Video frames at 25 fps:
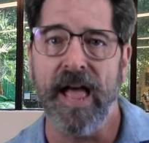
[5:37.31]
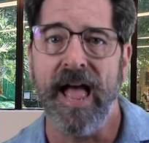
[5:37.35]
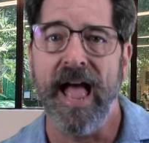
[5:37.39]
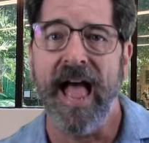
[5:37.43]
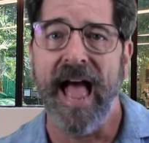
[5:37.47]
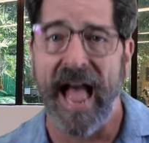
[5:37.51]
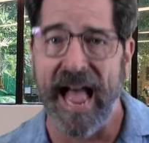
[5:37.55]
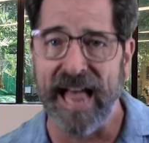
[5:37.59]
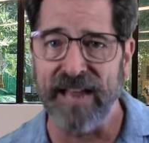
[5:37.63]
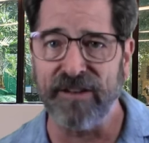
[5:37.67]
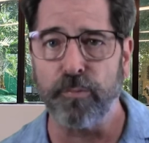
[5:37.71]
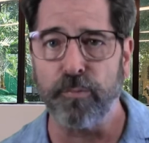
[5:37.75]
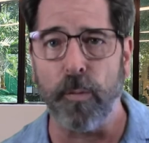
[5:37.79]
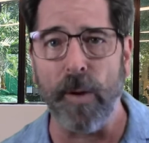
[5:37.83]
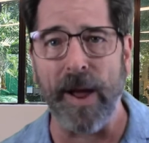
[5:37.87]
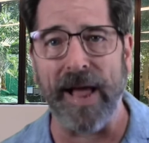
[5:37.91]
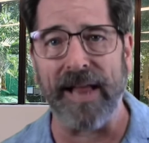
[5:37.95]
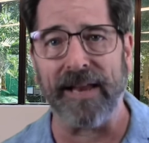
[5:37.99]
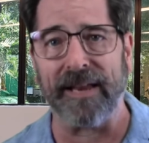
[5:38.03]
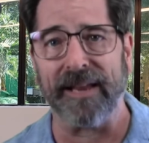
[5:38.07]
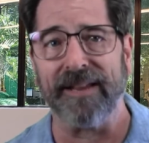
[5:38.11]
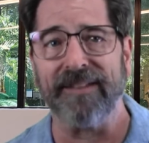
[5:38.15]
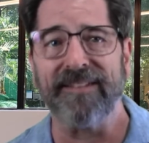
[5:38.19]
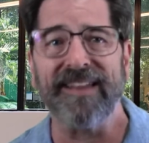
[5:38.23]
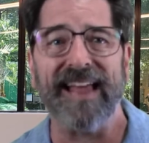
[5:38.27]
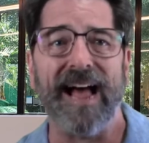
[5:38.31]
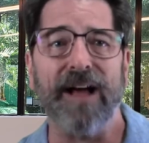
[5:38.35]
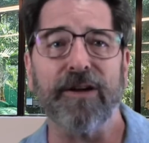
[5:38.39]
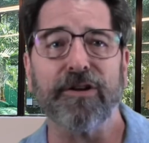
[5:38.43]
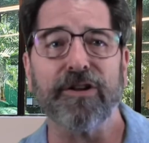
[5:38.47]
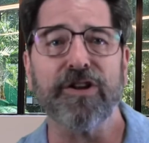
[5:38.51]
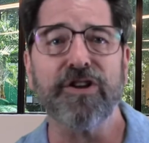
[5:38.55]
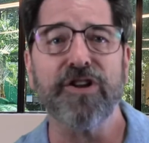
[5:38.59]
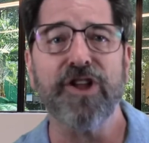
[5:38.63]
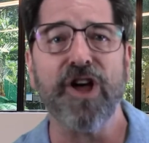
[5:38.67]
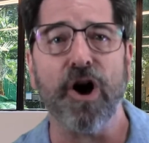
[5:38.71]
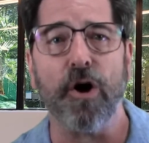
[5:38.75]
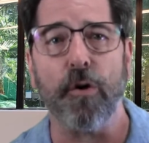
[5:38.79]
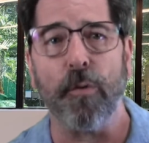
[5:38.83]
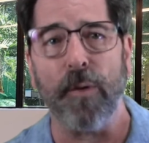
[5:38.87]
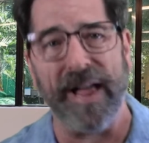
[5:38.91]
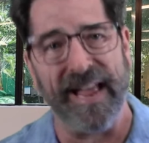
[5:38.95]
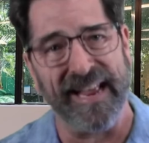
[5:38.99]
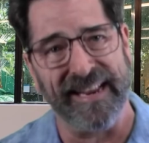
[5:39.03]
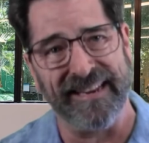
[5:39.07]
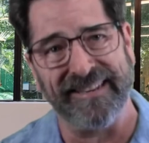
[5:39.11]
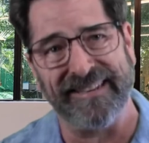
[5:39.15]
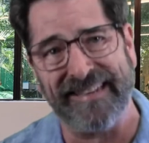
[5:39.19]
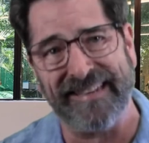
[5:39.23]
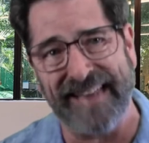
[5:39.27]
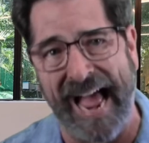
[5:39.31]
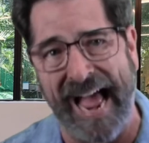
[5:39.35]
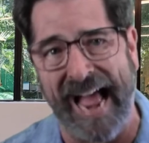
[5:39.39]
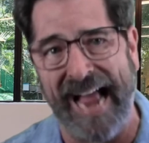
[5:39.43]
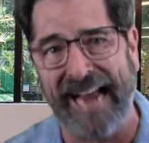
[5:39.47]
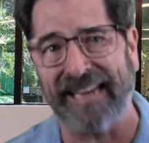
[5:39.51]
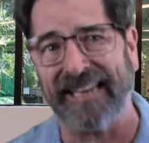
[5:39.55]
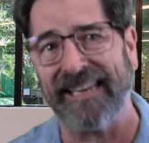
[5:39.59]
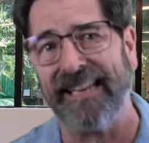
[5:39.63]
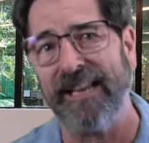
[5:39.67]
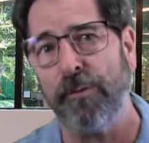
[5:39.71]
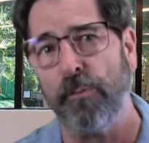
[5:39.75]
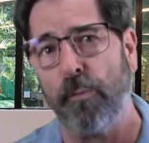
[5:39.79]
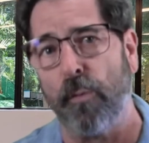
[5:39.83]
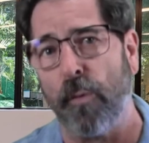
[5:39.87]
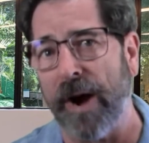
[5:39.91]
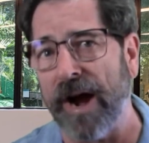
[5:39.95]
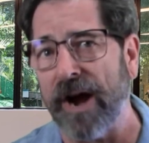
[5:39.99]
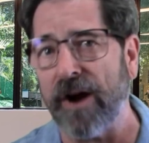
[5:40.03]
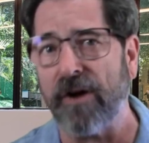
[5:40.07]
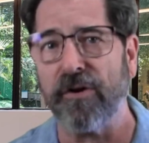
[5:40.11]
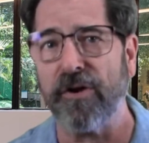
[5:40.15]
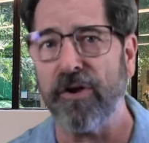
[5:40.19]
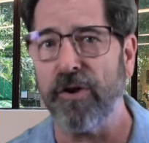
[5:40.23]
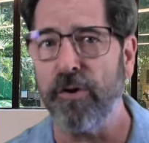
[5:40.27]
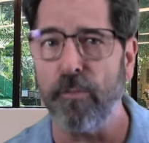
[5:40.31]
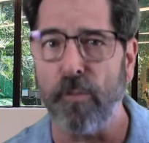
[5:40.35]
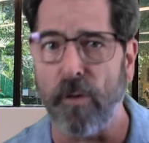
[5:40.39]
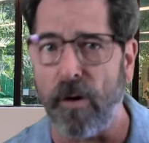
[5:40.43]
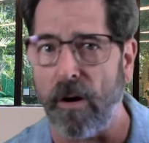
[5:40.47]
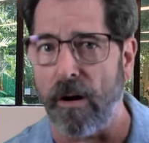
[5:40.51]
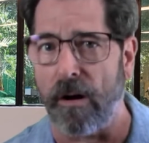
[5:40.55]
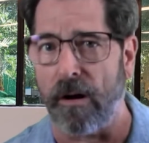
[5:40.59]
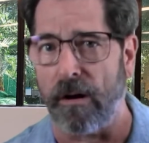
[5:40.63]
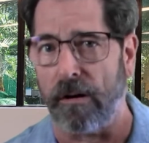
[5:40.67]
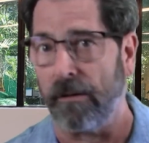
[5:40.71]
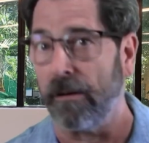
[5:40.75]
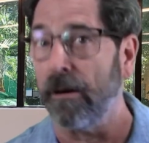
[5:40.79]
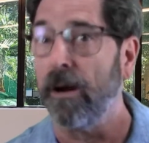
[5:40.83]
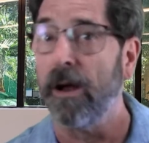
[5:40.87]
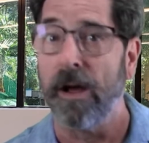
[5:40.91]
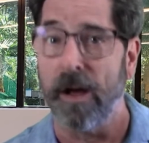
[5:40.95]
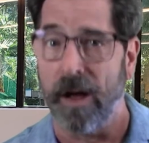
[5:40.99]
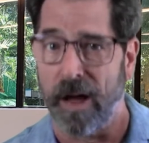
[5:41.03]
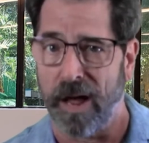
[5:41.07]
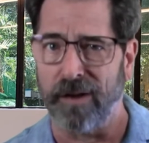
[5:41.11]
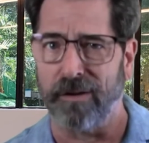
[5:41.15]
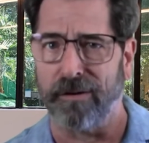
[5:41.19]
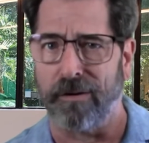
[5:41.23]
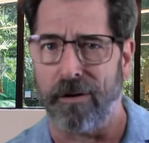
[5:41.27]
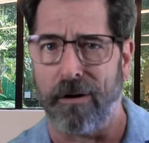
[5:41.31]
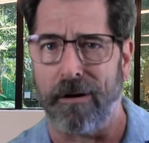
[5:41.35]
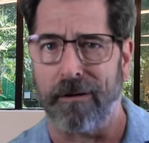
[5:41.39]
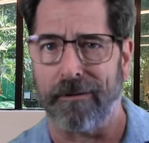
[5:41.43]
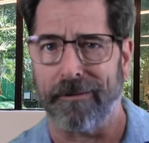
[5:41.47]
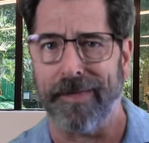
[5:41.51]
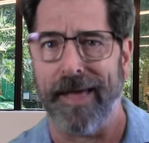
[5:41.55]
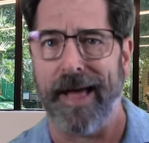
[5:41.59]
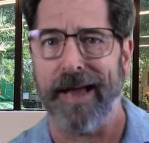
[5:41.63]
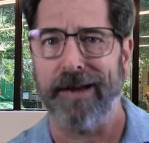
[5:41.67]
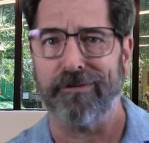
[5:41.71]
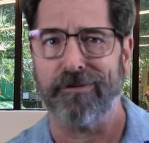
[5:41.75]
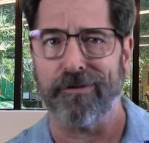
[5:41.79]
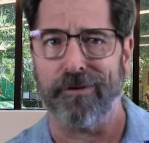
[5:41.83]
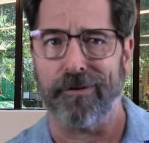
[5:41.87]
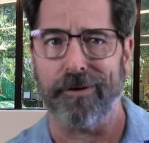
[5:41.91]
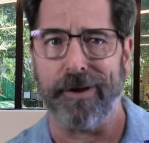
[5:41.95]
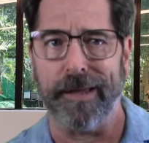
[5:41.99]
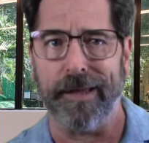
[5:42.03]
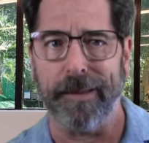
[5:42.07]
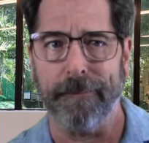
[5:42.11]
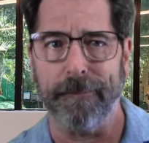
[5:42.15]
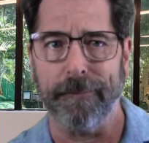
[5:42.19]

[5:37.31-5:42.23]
as well as how to know exactly where you are along that journey.